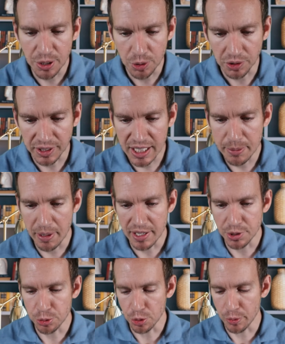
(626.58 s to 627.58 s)
narrow lead by
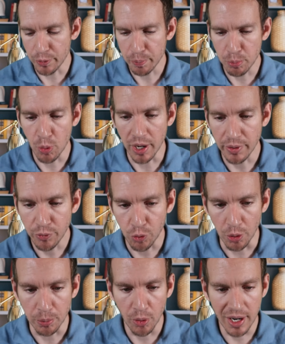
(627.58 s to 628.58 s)

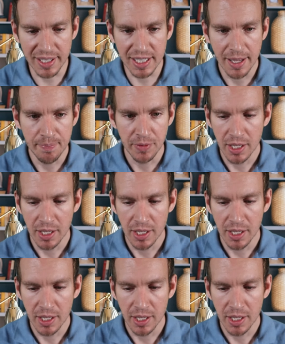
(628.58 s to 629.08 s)
0.4 points.